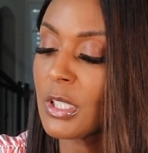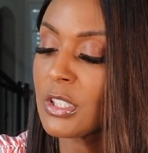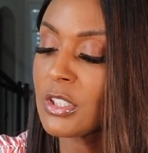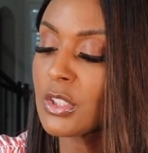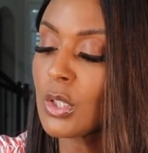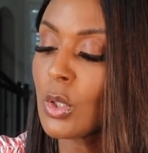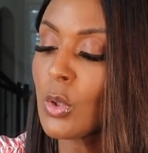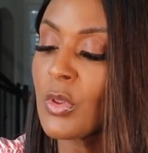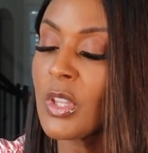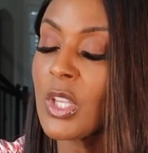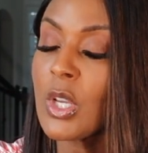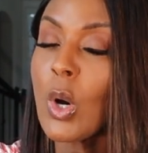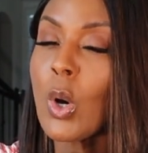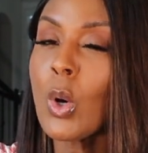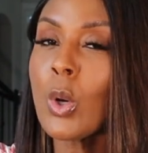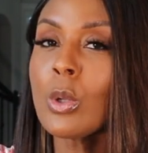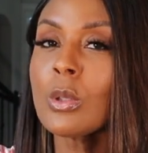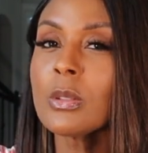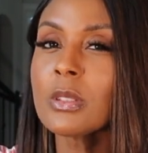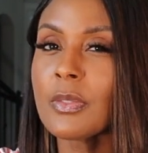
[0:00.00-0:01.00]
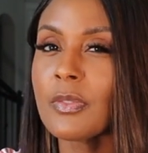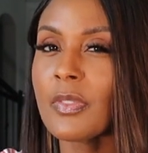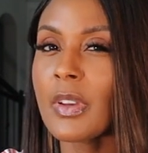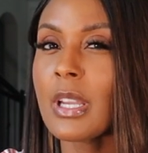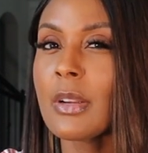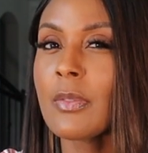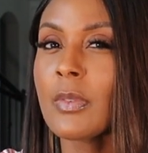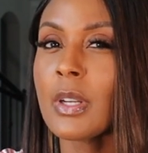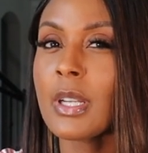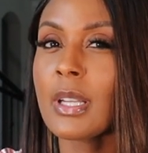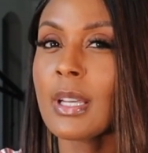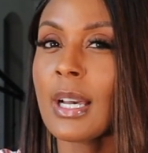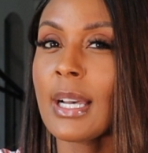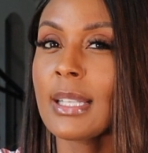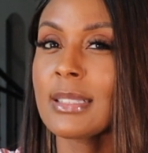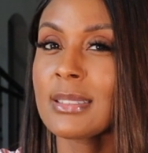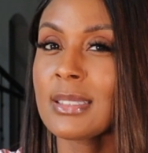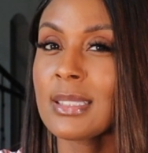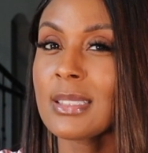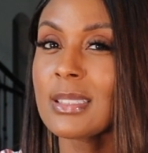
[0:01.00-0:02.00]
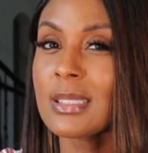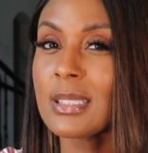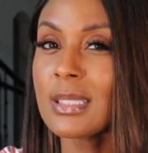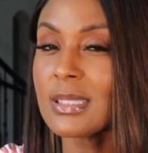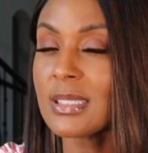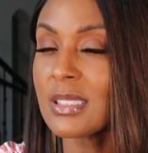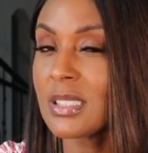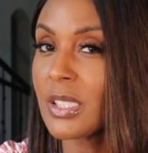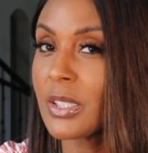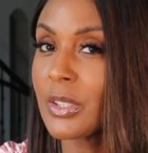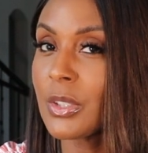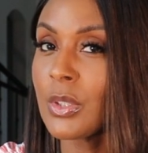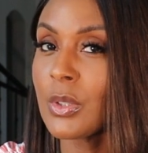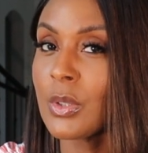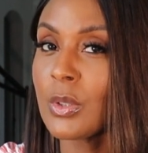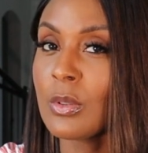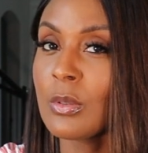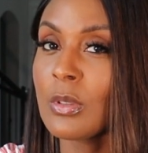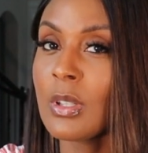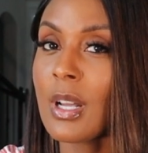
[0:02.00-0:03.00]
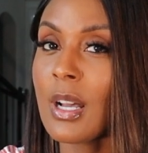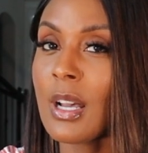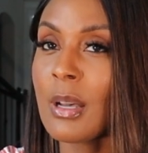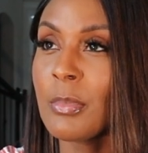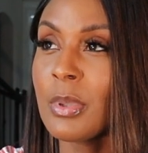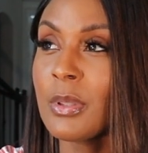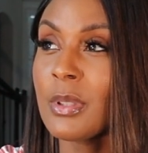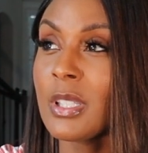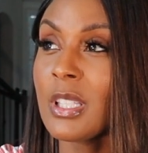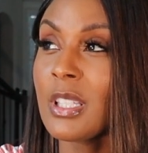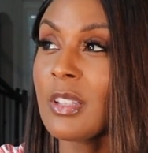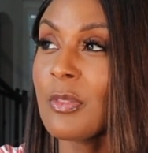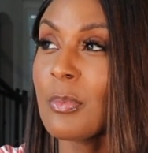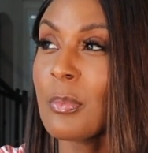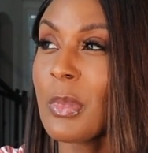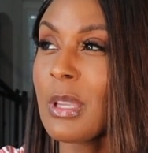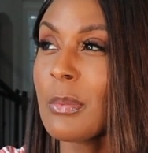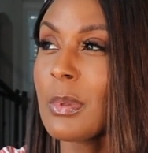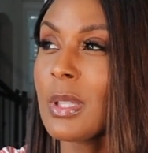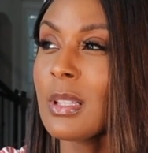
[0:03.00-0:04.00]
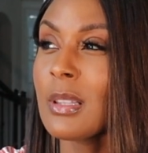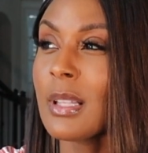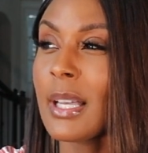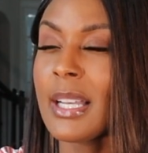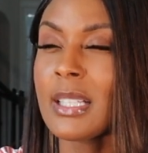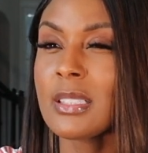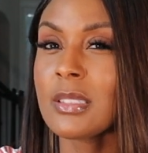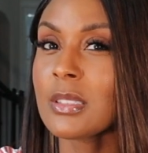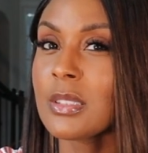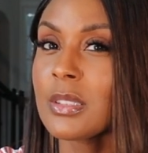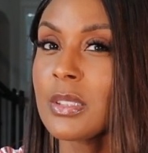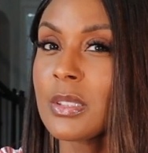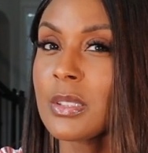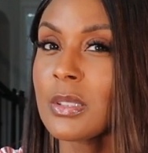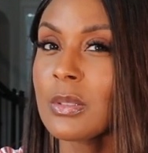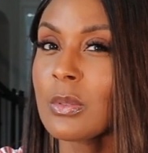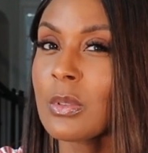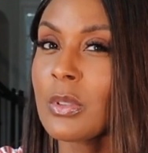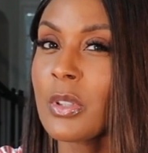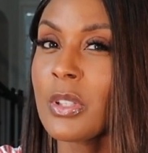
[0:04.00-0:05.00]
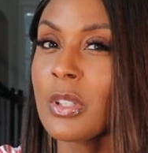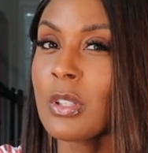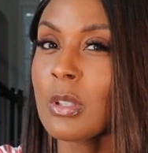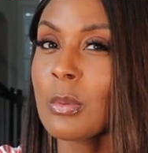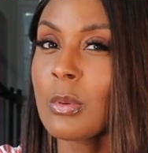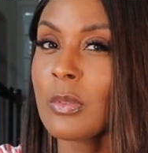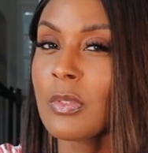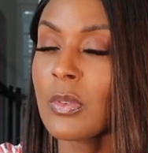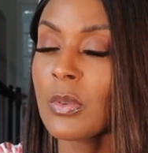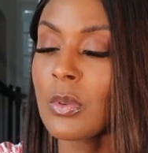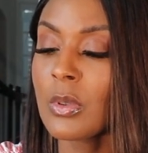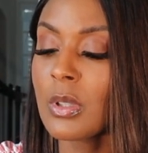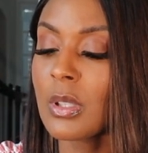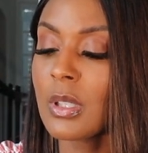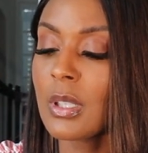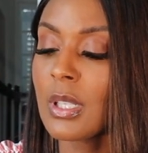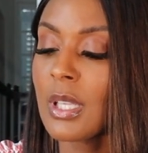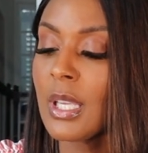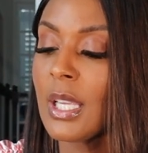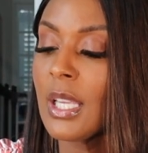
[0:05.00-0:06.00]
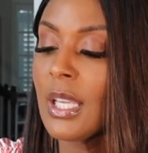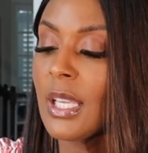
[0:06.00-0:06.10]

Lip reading: So the old favorite got discontinued, I believe maybe last year or the year before.